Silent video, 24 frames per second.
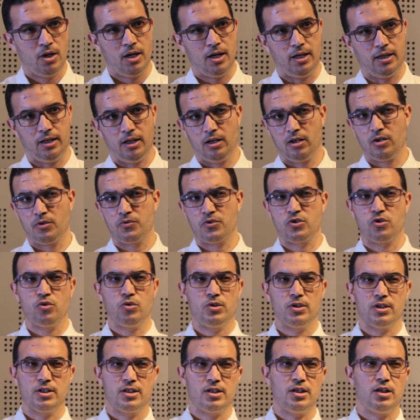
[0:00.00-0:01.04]
A lot of
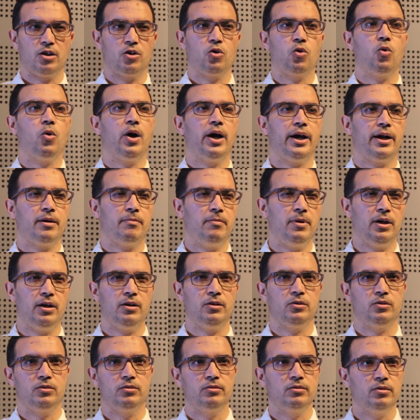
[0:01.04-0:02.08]
students inquire
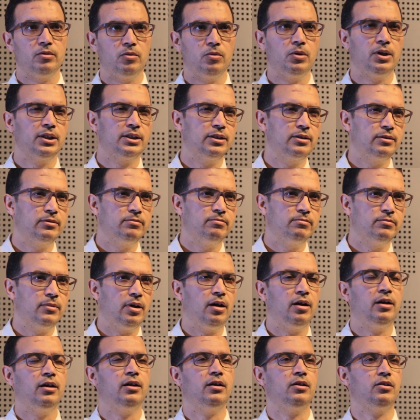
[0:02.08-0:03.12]
about what
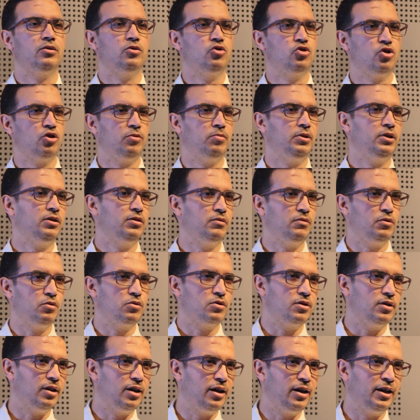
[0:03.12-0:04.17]
are job
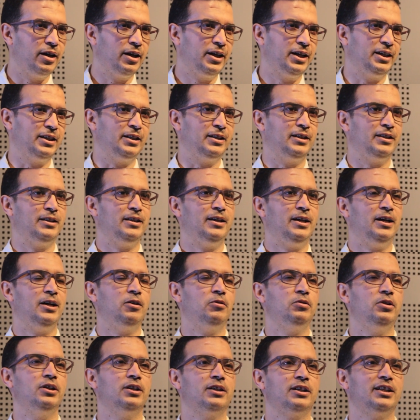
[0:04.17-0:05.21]
interviews like and how
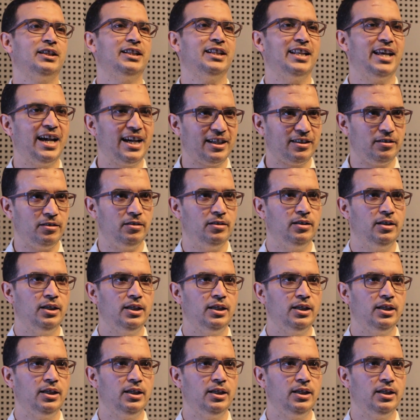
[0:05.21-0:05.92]
they are conducted,